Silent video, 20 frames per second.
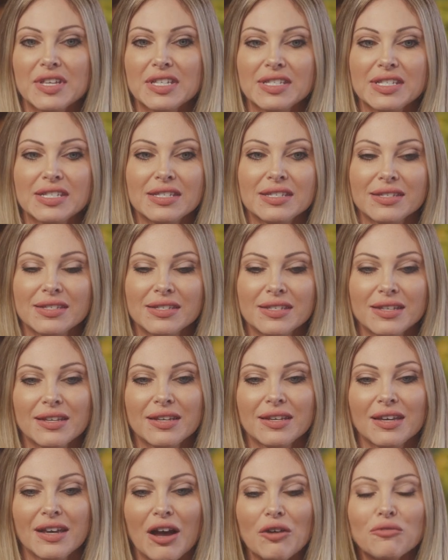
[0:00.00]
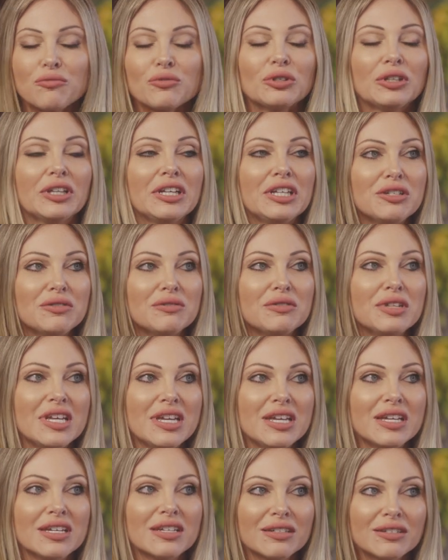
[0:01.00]
This is a really
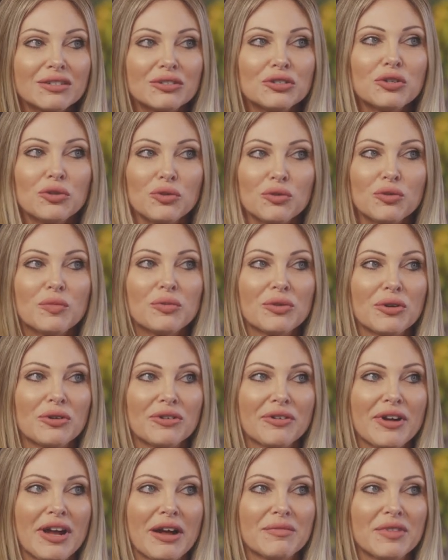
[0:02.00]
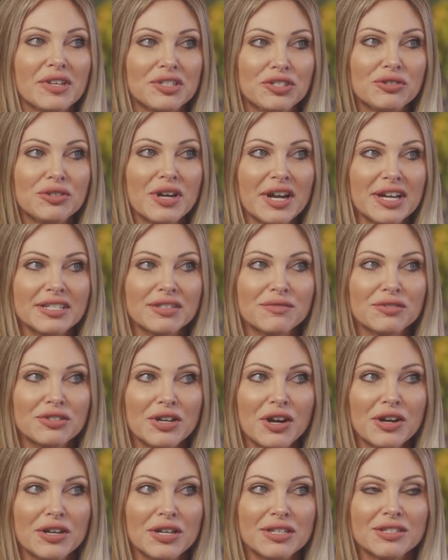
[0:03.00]
unique, cool program that you guys have
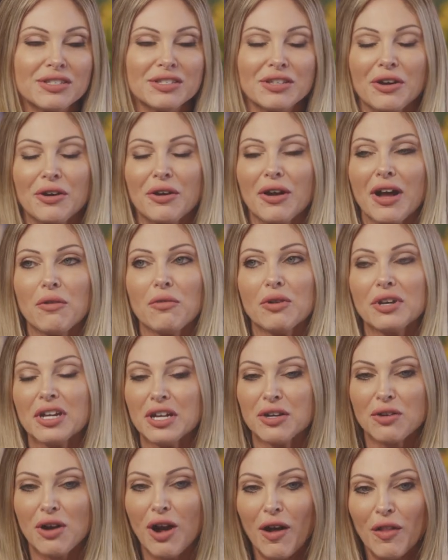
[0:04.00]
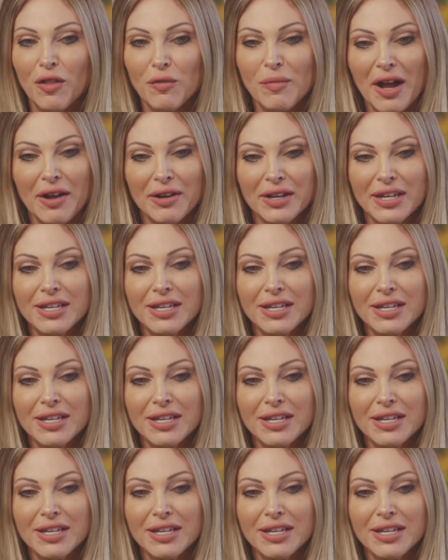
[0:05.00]
started. So, yeah. I want to hear all about